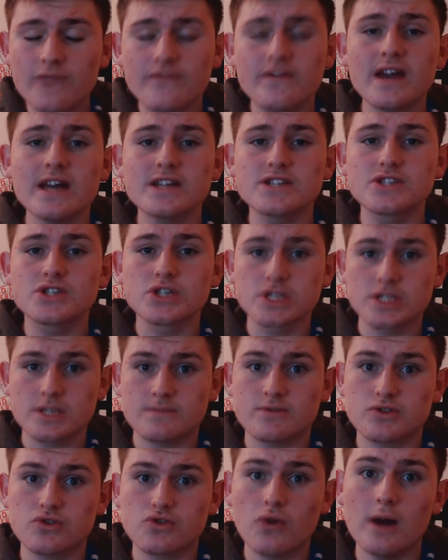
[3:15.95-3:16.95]
don't forget to
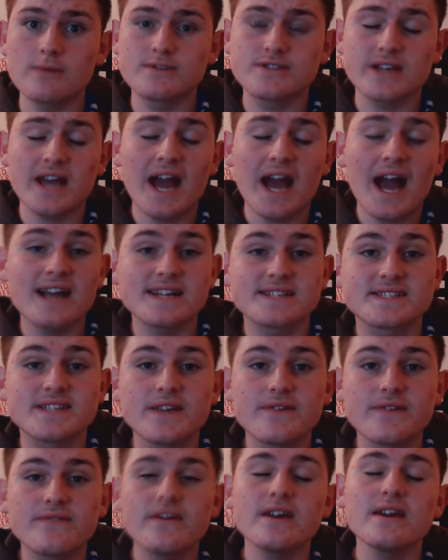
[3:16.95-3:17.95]
subscribe to Hatters
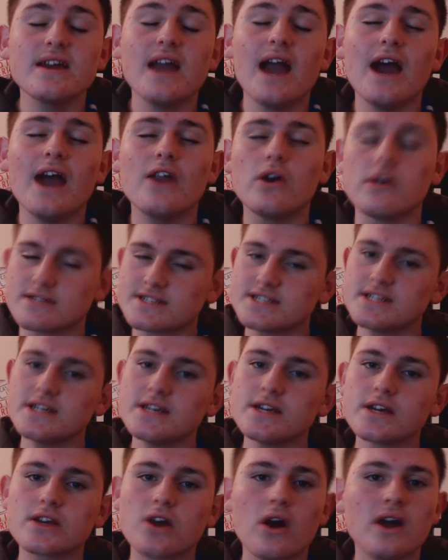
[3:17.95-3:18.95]
T V, and I'll
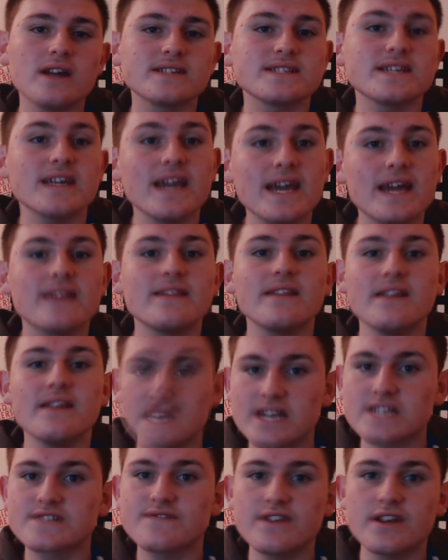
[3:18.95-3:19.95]
see you guys in the
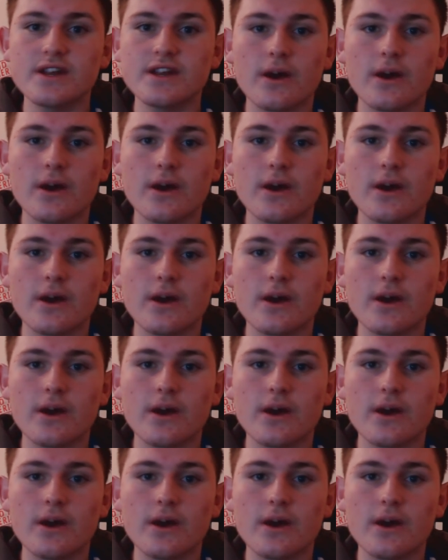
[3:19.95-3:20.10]
next